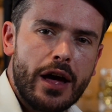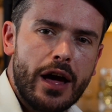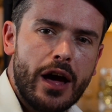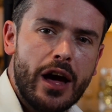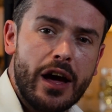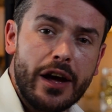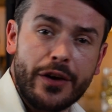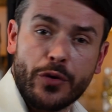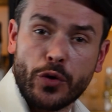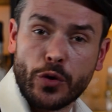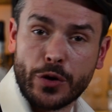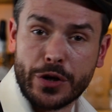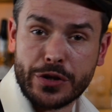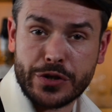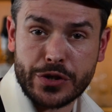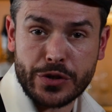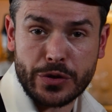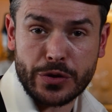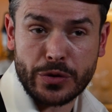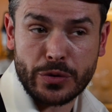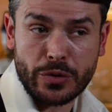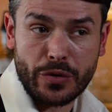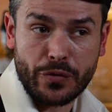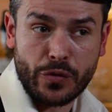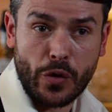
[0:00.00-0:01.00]
in order
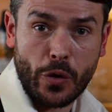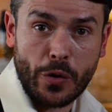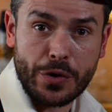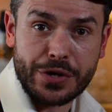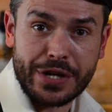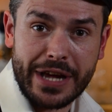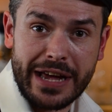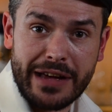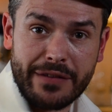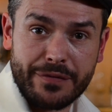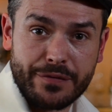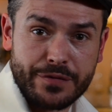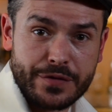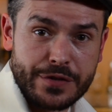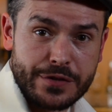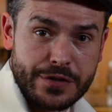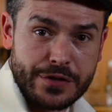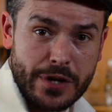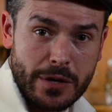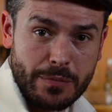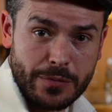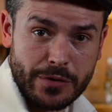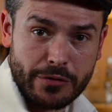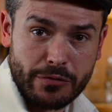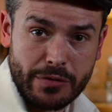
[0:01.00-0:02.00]
to, of course, have
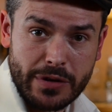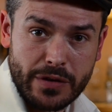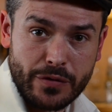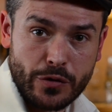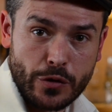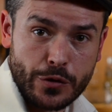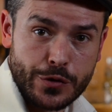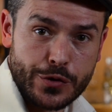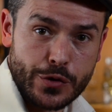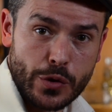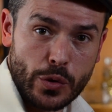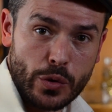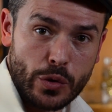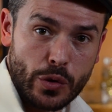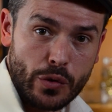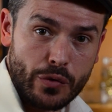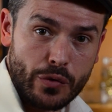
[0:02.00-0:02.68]
some degree of control